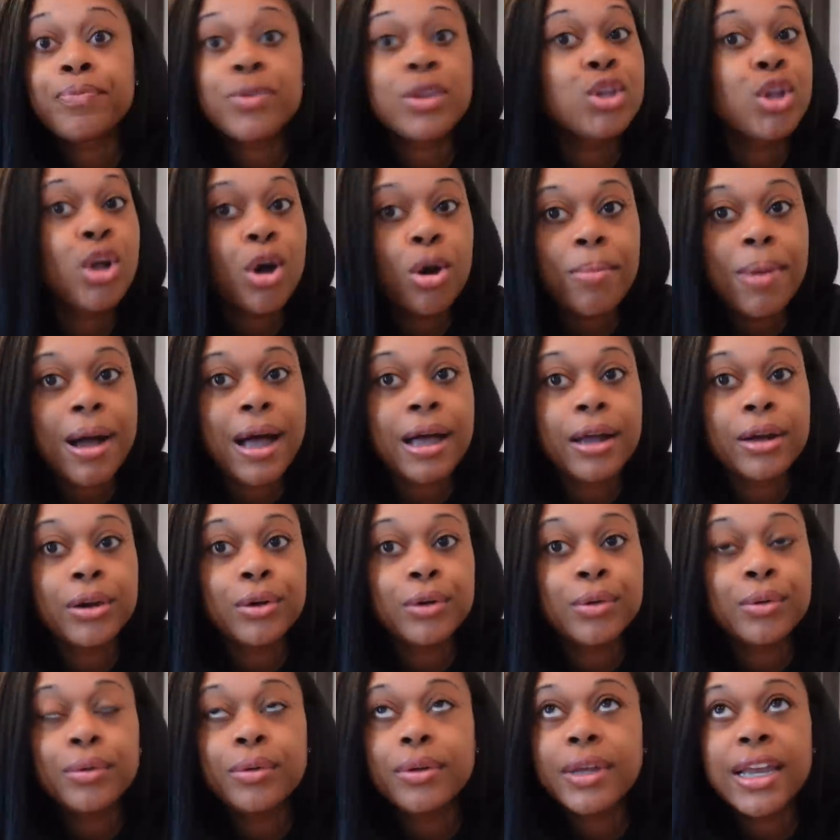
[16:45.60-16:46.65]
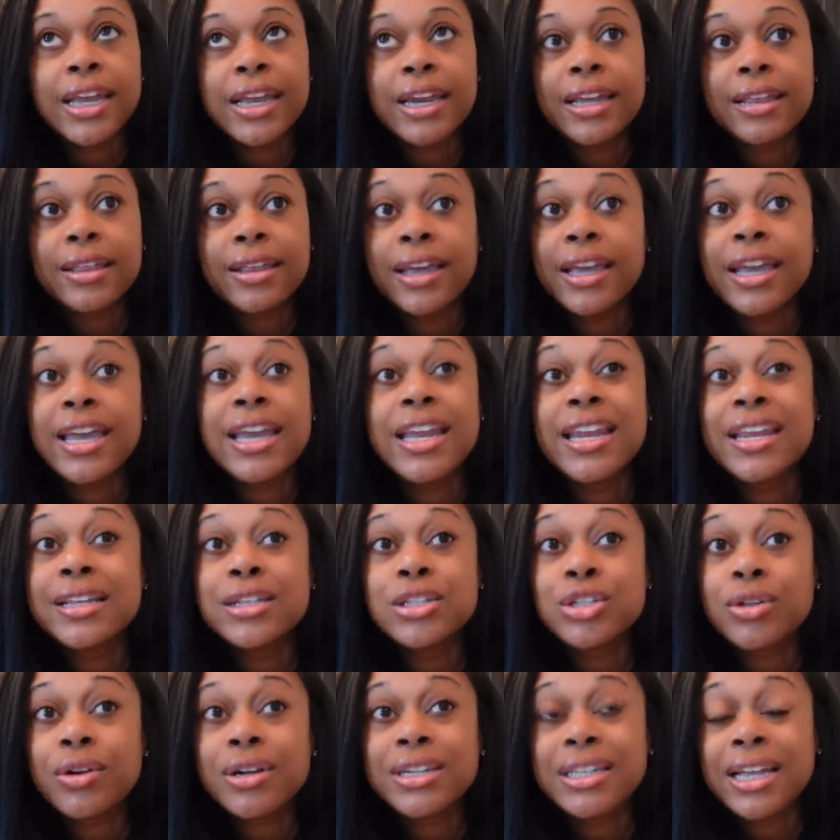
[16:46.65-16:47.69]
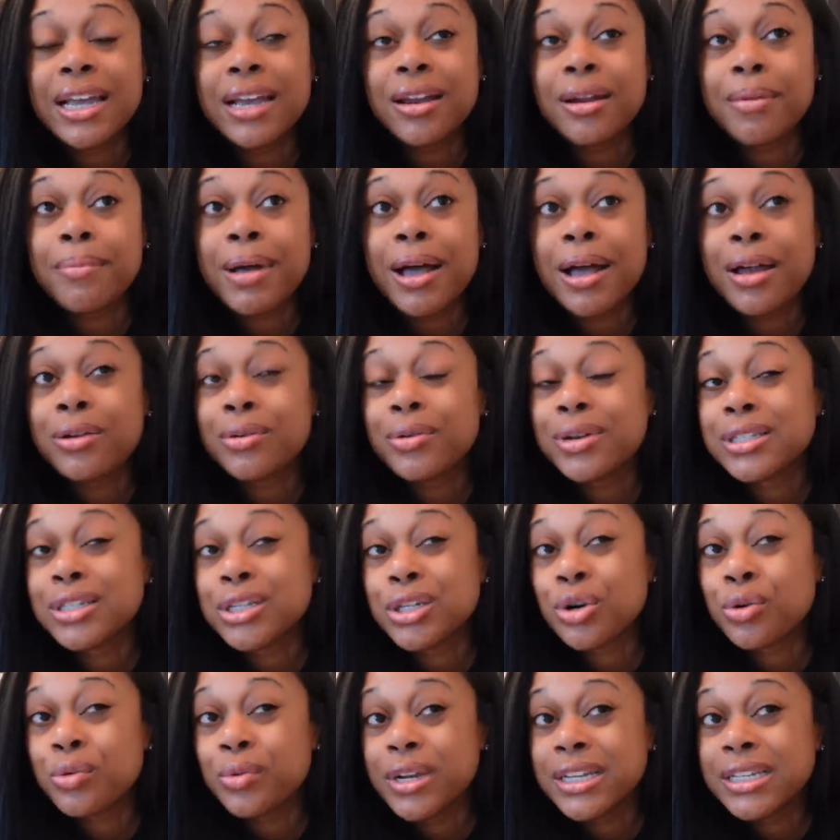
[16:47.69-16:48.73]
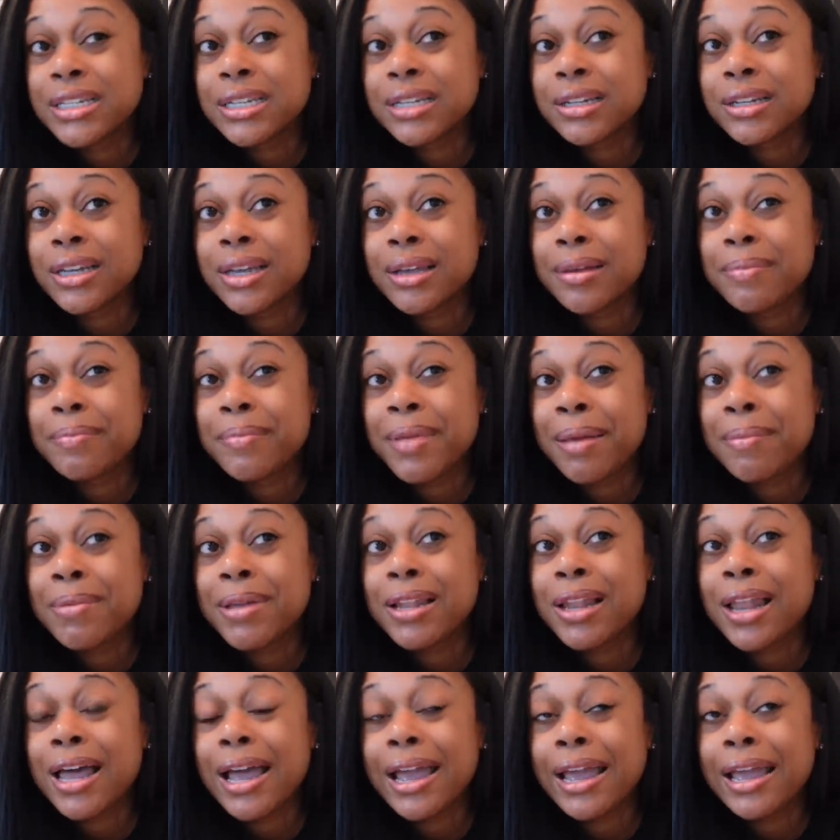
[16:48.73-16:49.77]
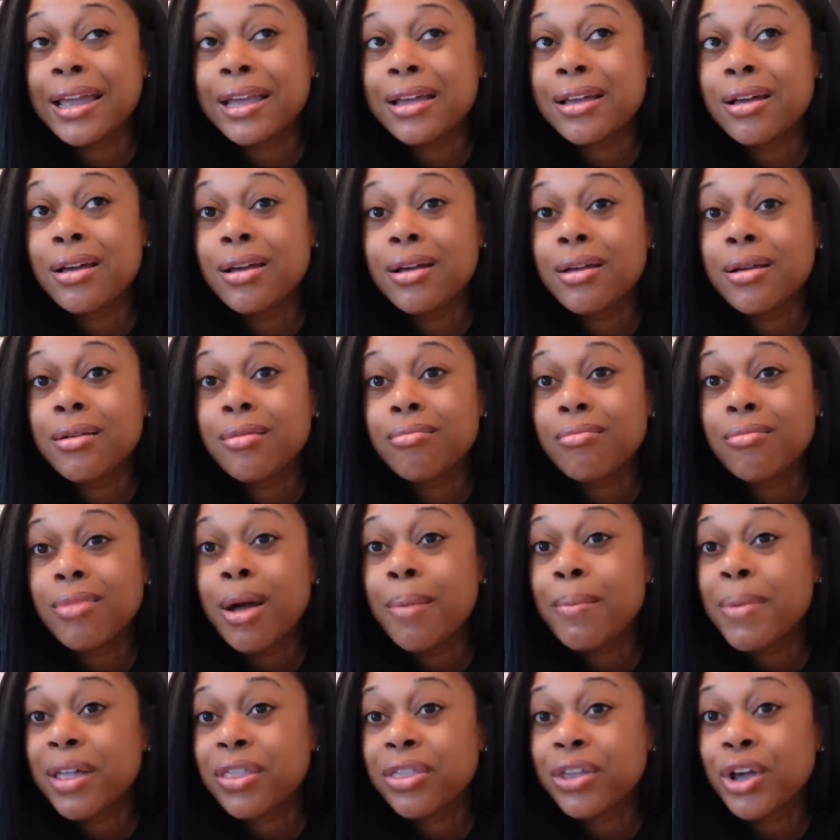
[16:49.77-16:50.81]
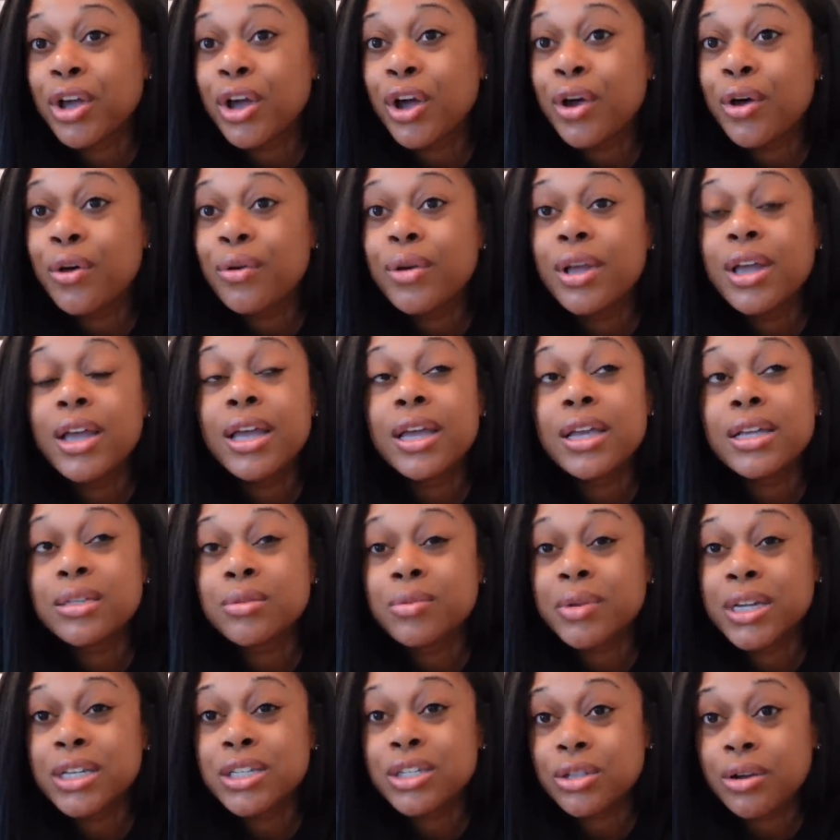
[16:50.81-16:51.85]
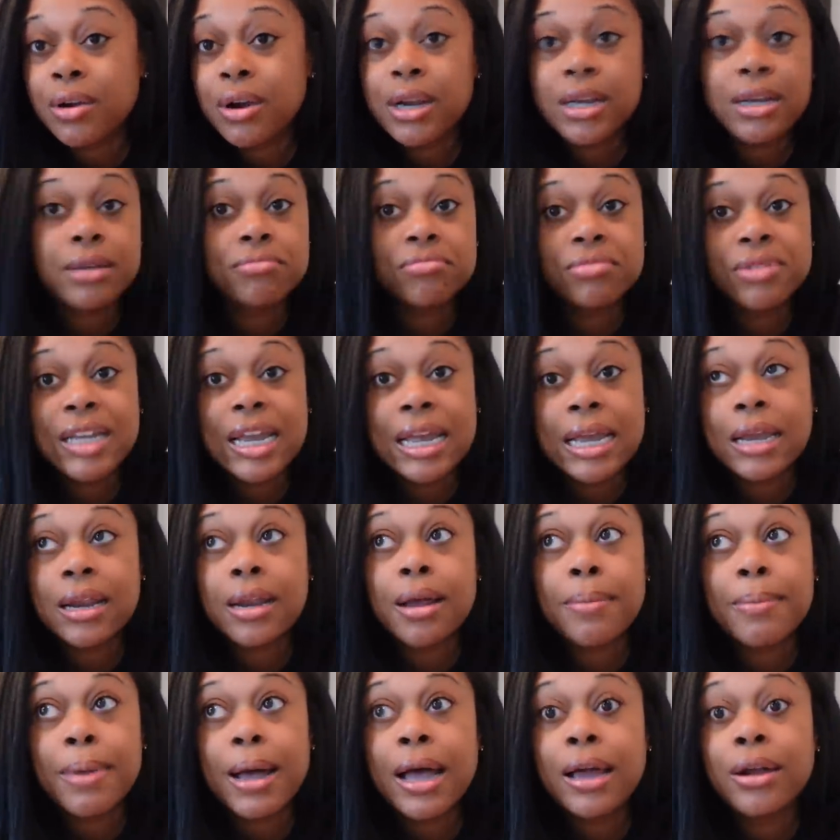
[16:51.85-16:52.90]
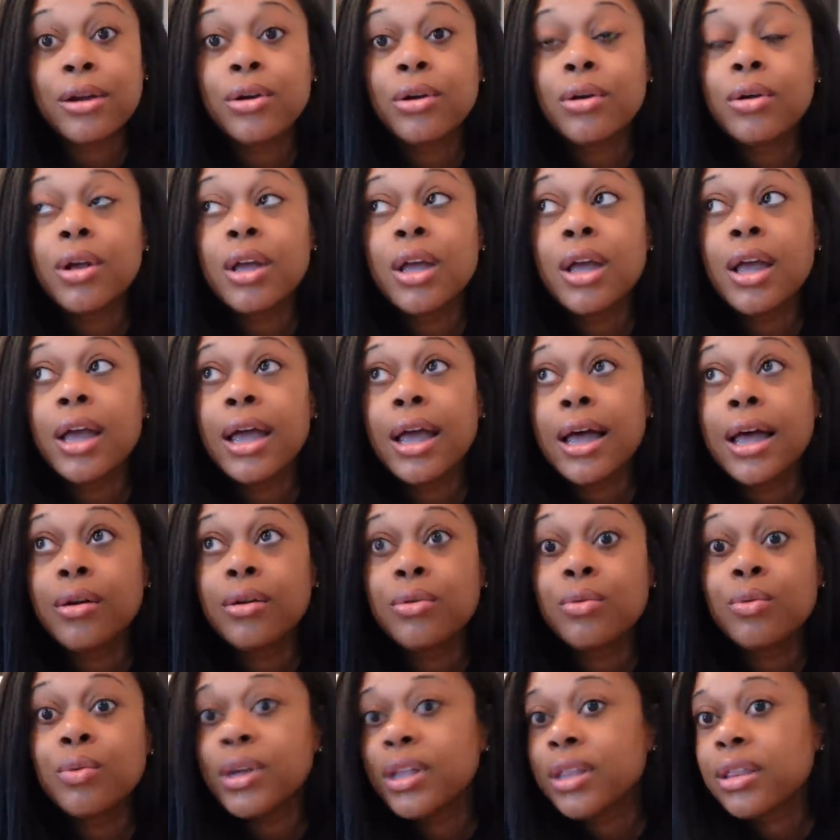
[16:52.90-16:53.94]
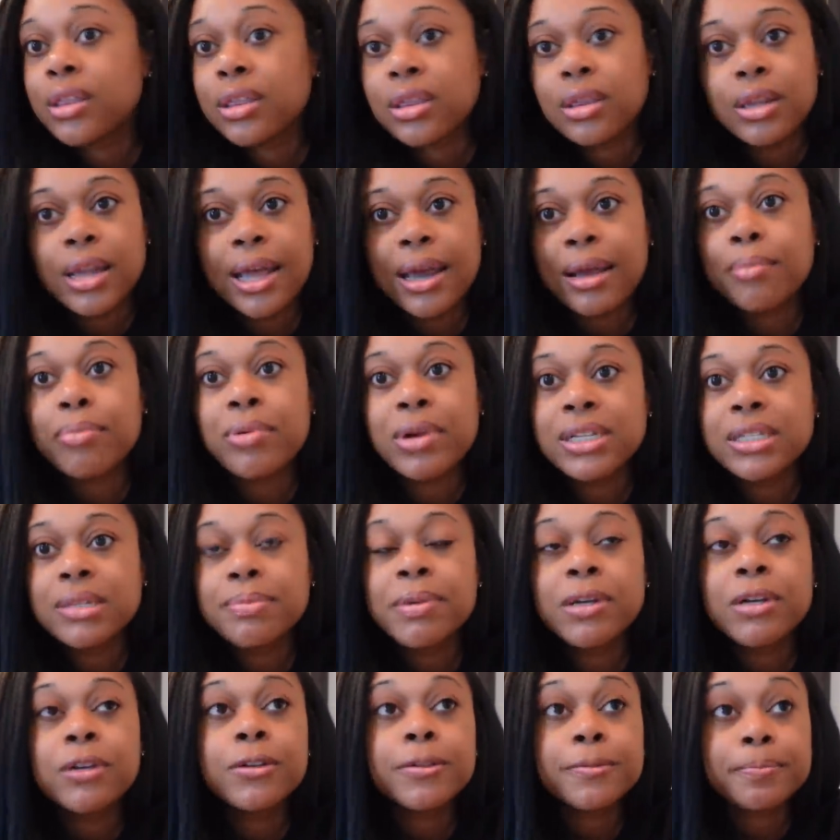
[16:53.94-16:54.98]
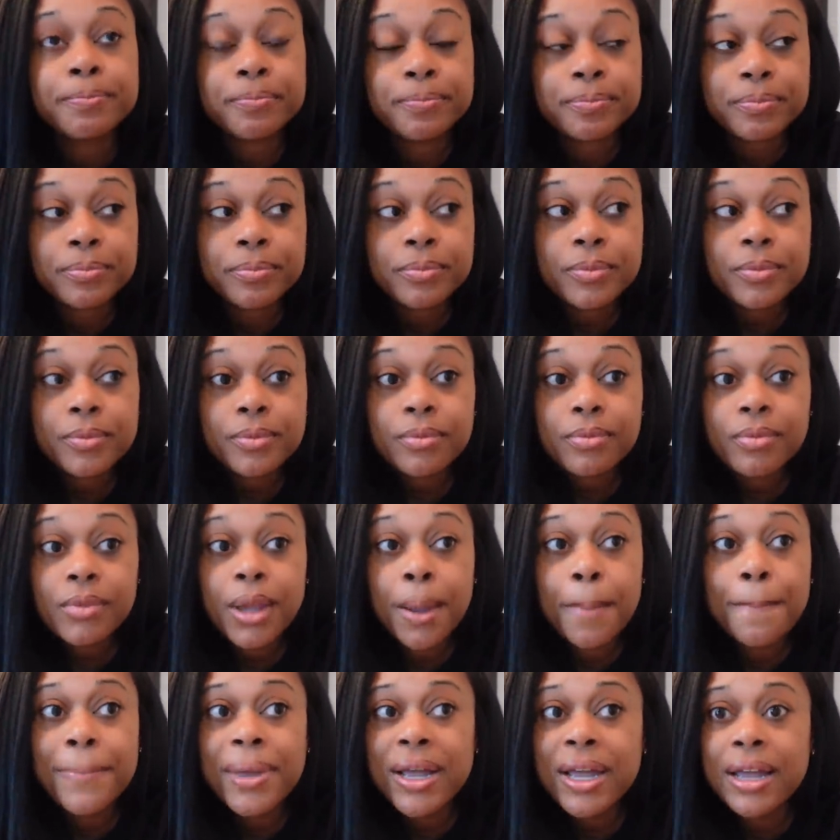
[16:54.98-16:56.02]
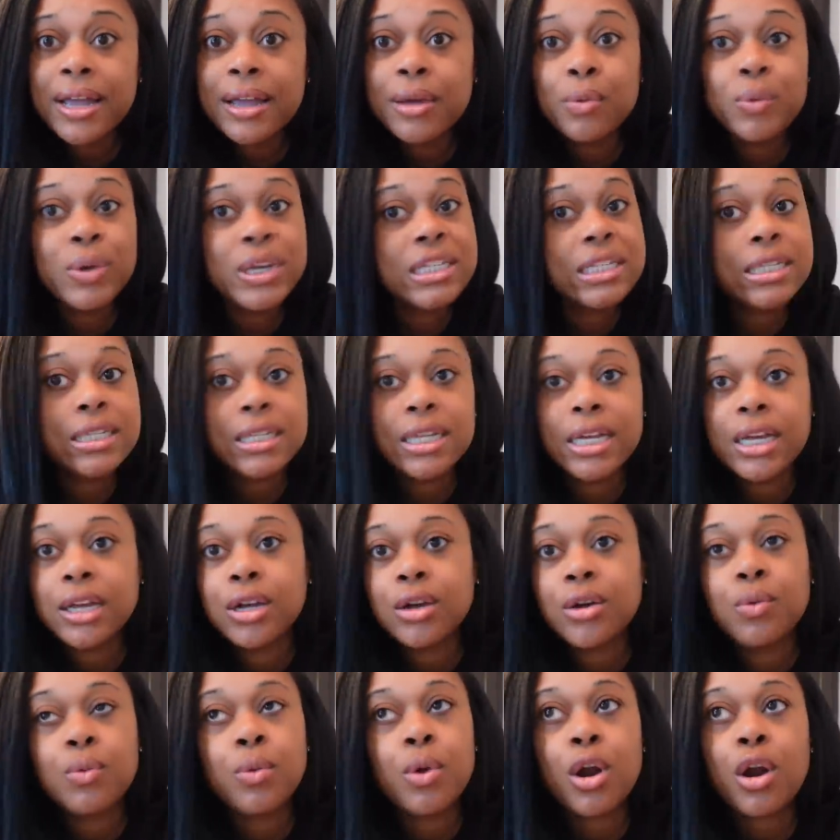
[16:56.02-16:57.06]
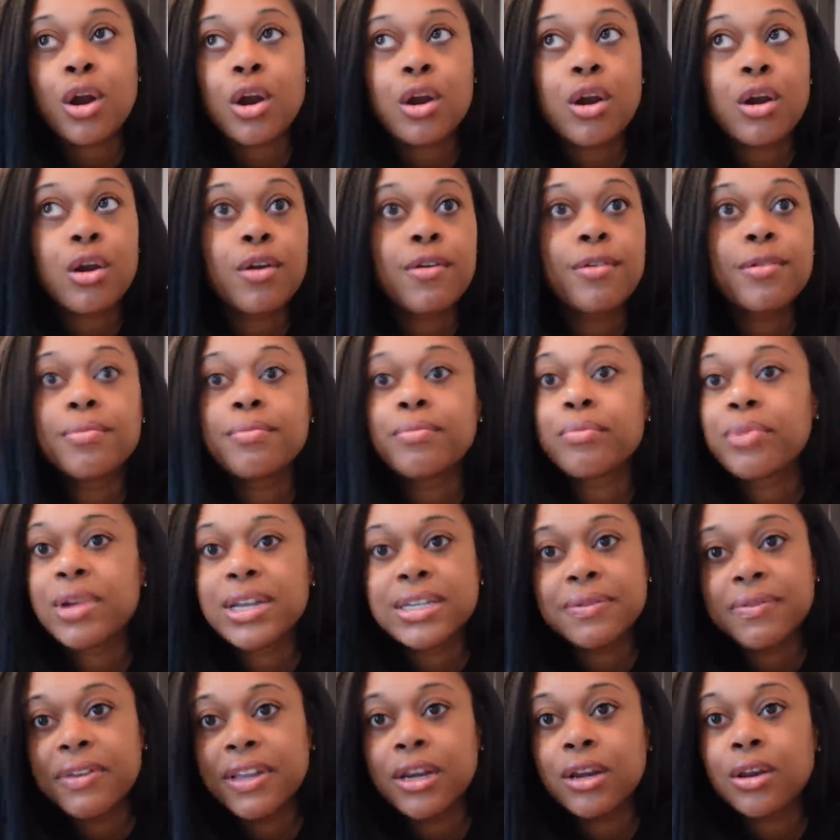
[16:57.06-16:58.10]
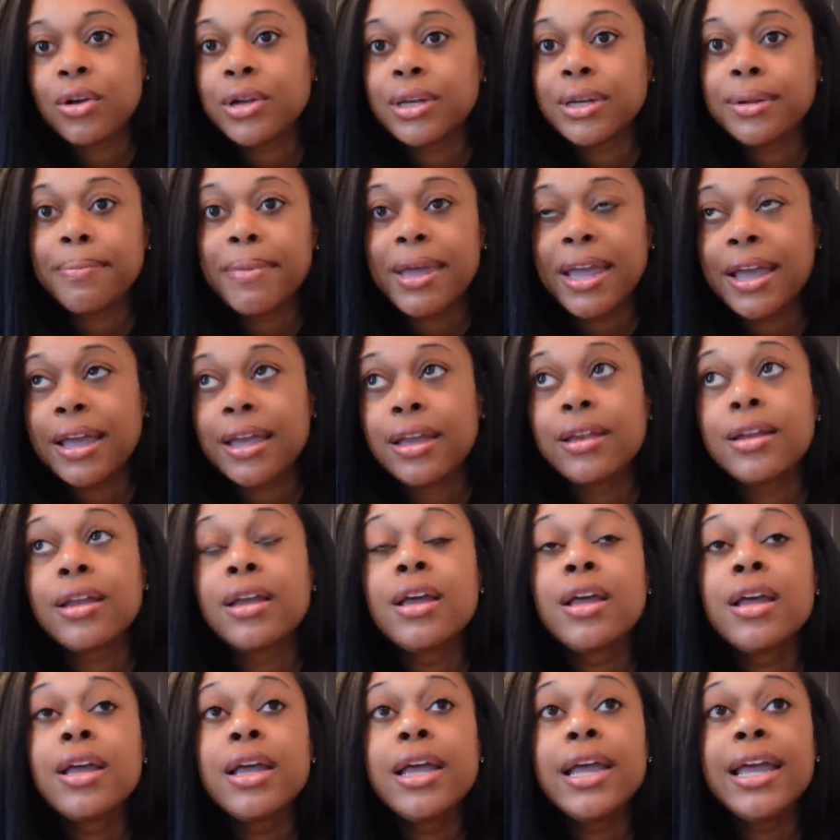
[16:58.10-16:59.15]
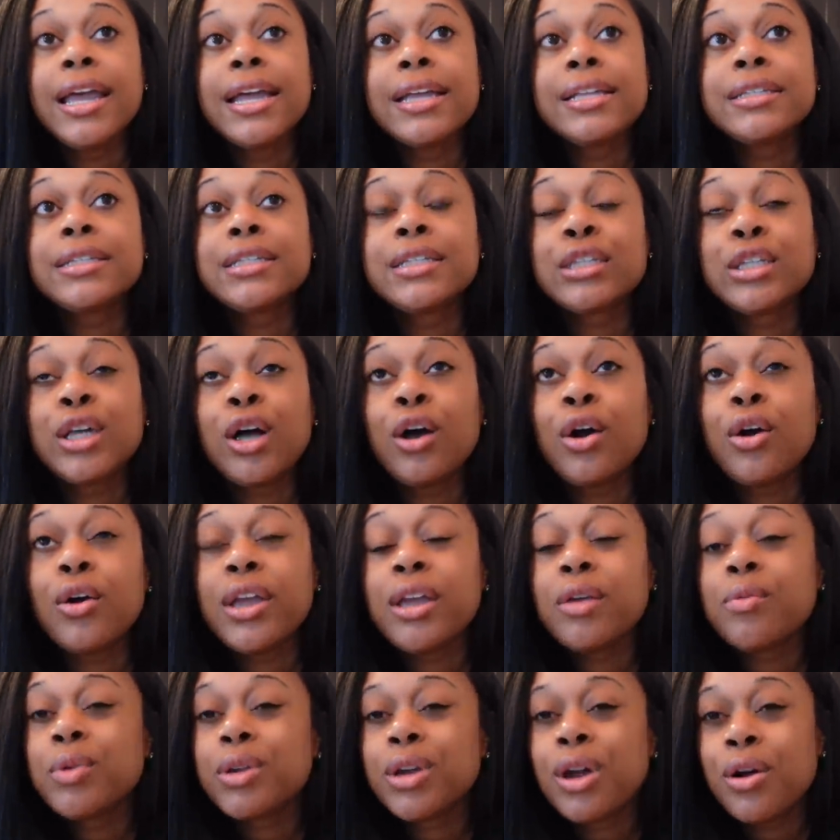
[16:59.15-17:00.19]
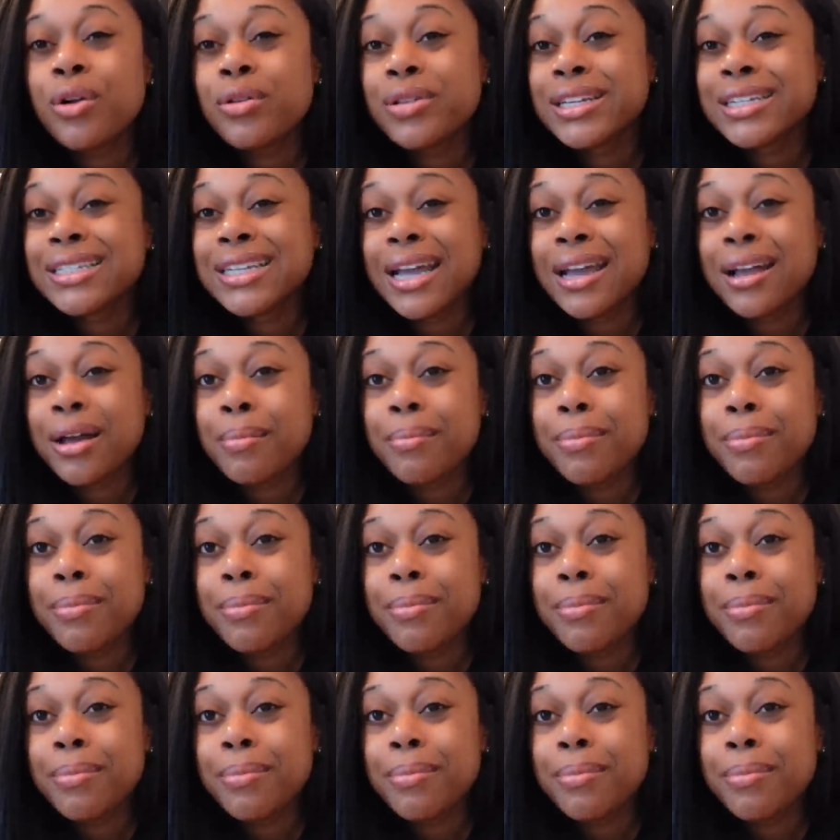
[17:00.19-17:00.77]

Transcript: No bottle, anything. He didn't start taking a bottle until recently, maybe like a month ago is when he started taking a bottle uh, with like breast milk but we still were breastfeeding on demand. And so he would only take a